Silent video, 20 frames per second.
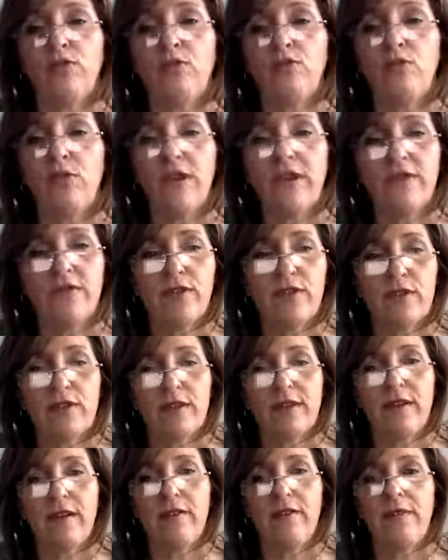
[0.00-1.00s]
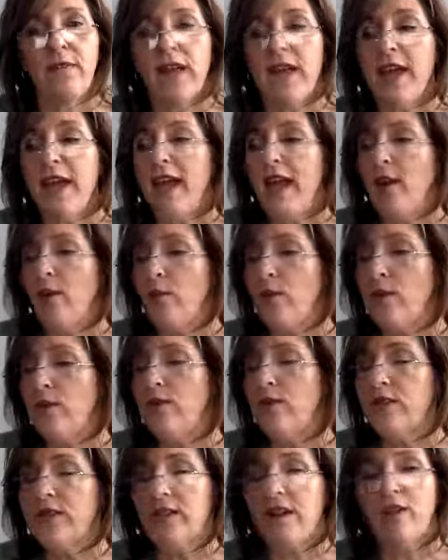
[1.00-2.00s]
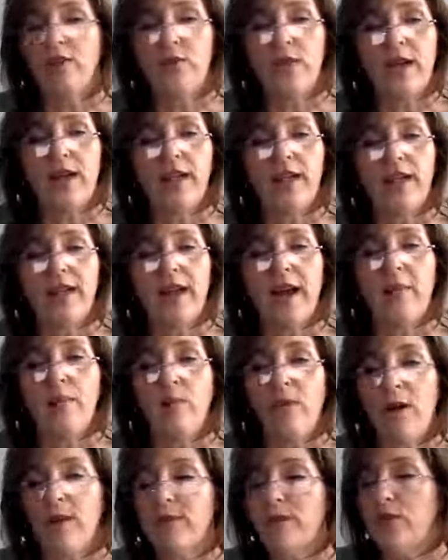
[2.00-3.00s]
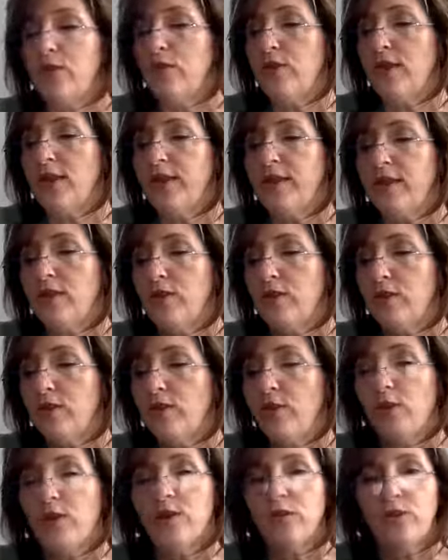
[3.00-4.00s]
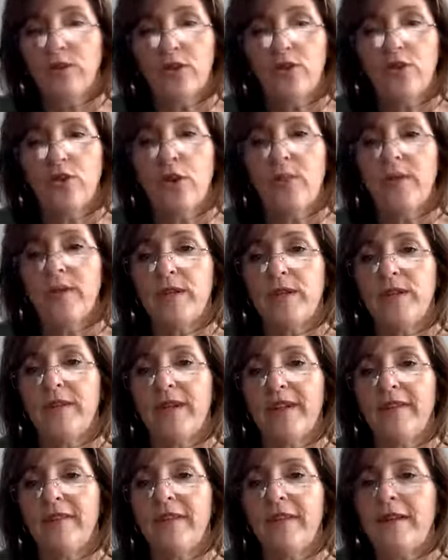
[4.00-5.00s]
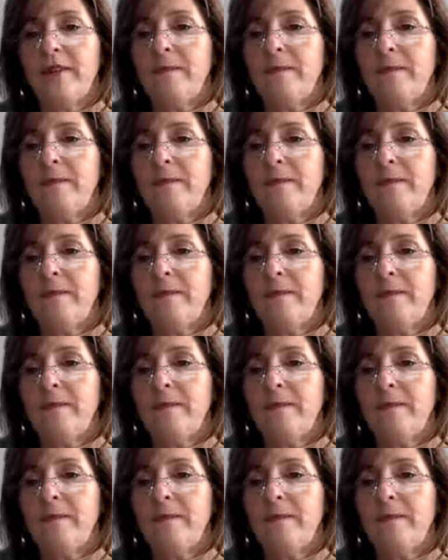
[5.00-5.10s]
Read it for yourself. And when you start reading it, I promise you that the Lord will show up in your life,